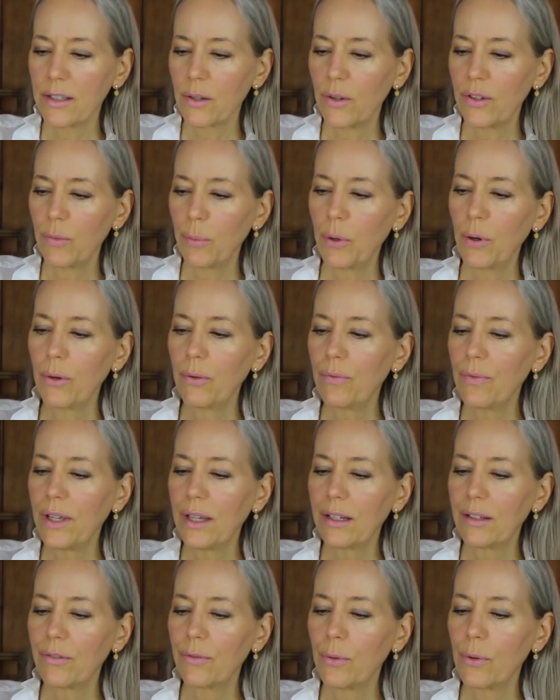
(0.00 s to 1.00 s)
so it's
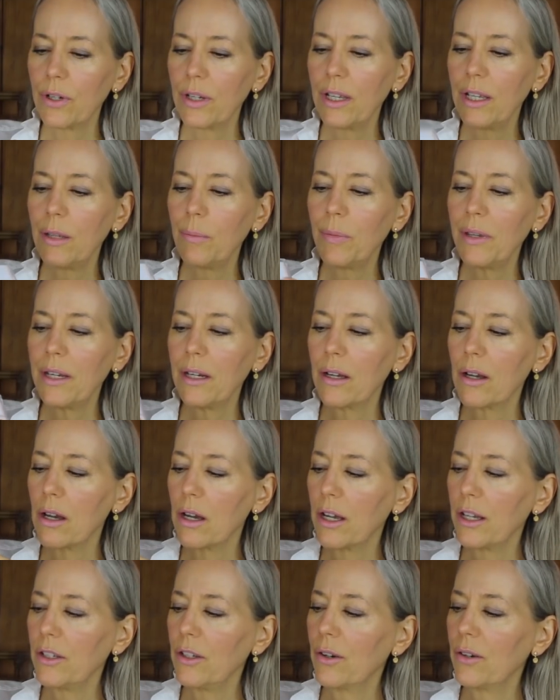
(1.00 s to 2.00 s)
perfect for keeping
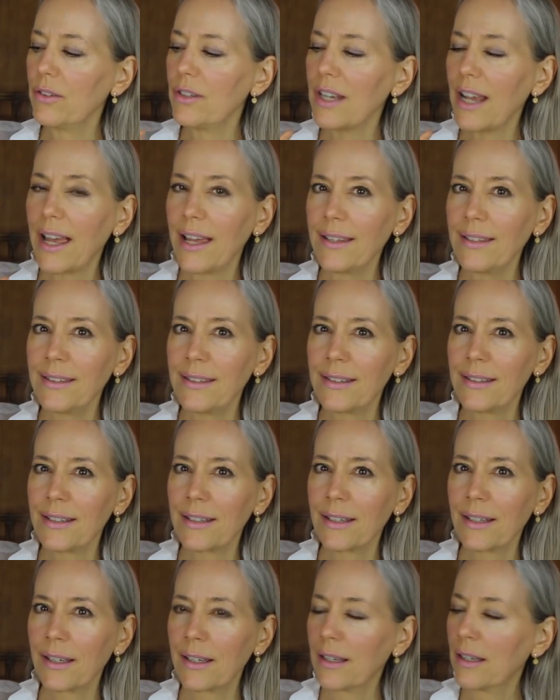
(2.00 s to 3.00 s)
on your desk.